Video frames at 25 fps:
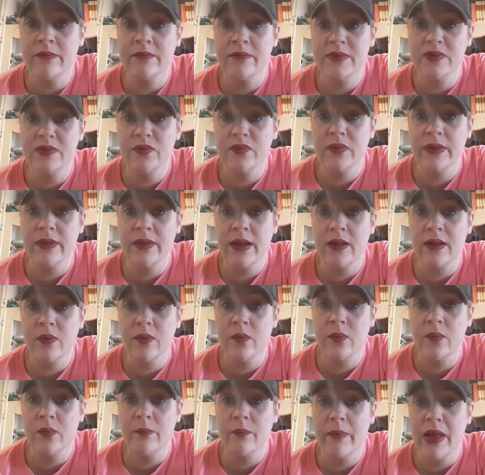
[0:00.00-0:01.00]
That's what kind
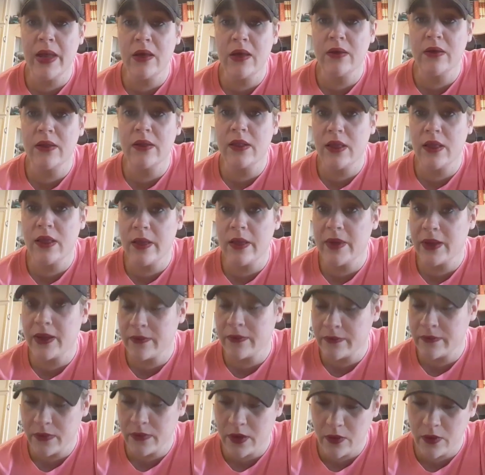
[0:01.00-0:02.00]
of mountain
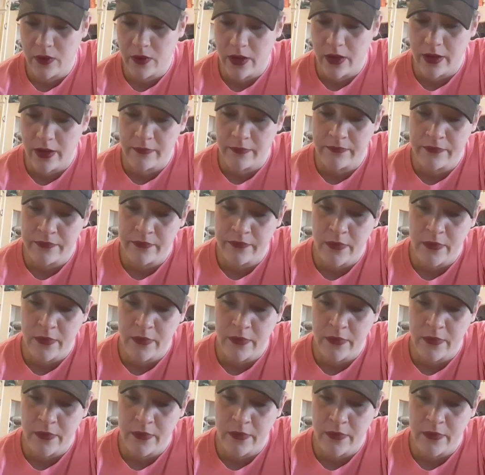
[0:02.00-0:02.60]
climbing. Okay.